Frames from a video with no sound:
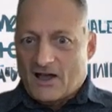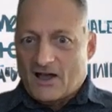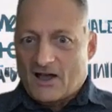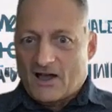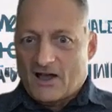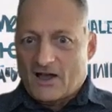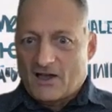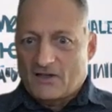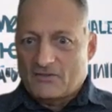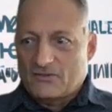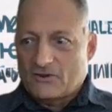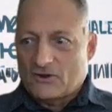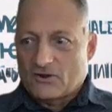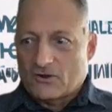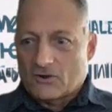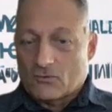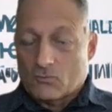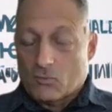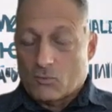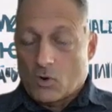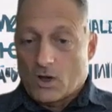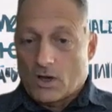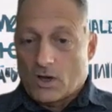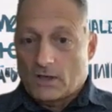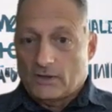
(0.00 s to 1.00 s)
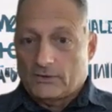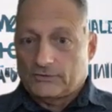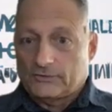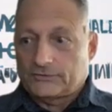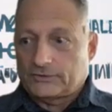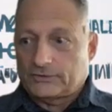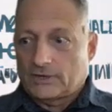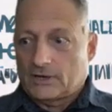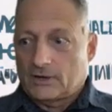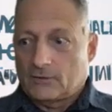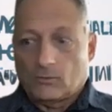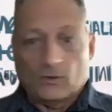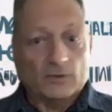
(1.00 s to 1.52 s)

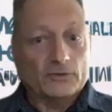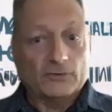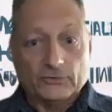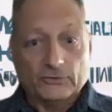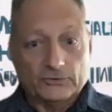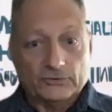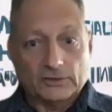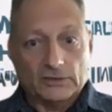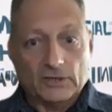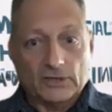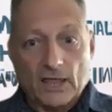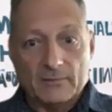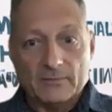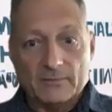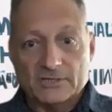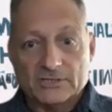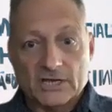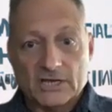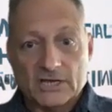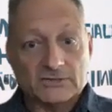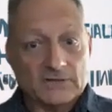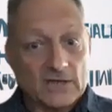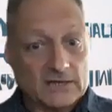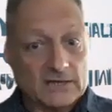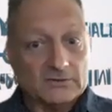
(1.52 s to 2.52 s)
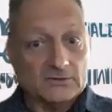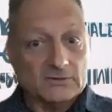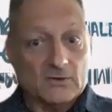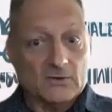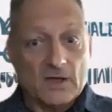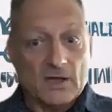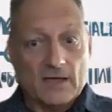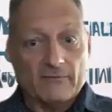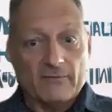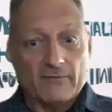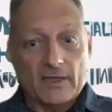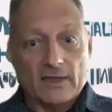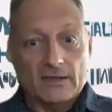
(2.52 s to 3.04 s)
There's climate change. I do
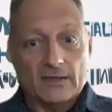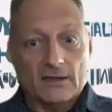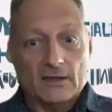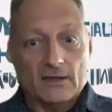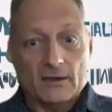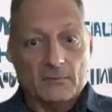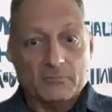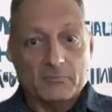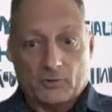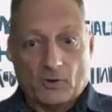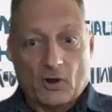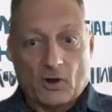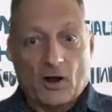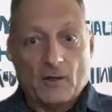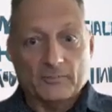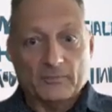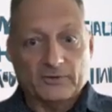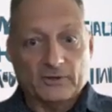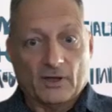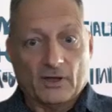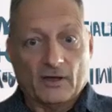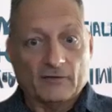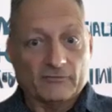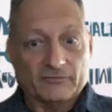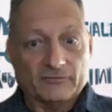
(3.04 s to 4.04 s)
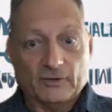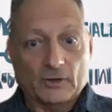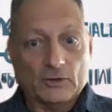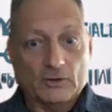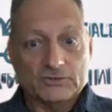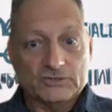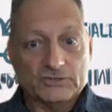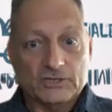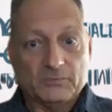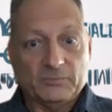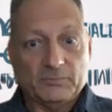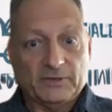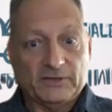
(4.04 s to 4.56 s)
have a prompt on Flow
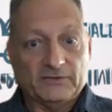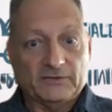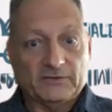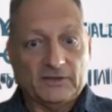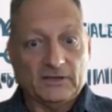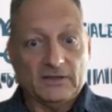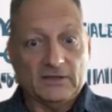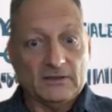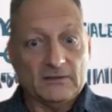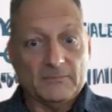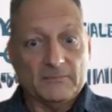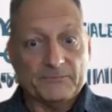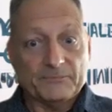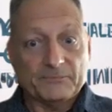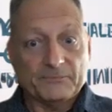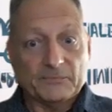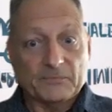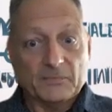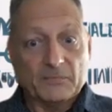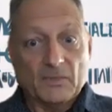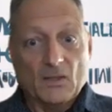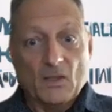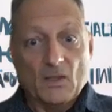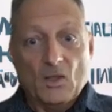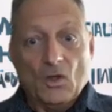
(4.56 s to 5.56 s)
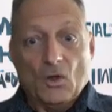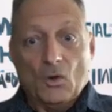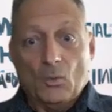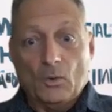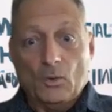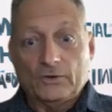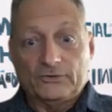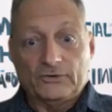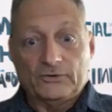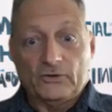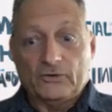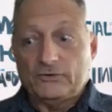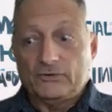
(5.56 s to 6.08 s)
GPT,
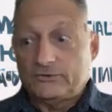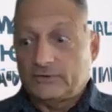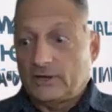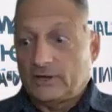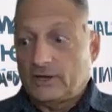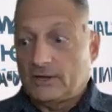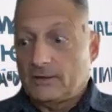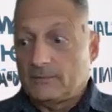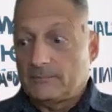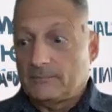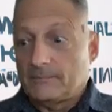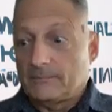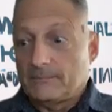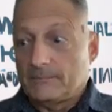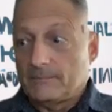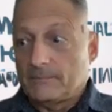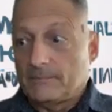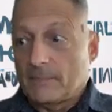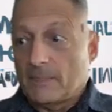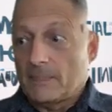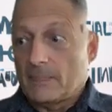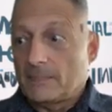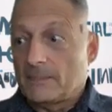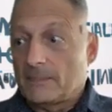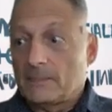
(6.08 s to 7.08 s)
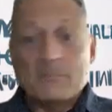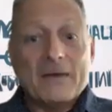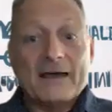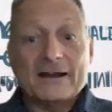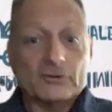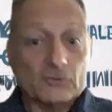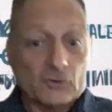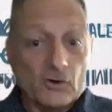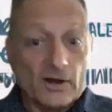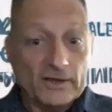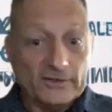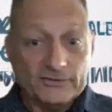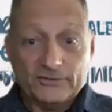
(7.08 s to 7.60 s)
which is the
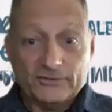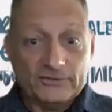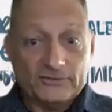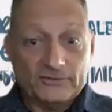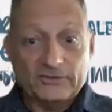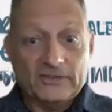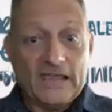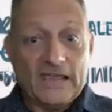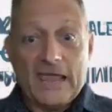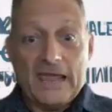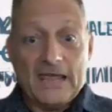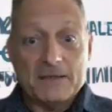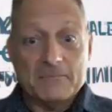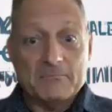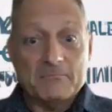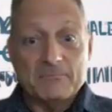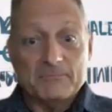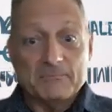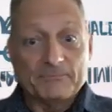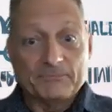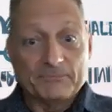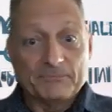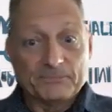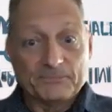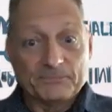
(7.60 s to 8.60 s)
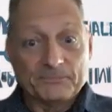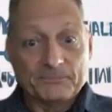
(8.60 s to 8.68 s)
meta-crisis game.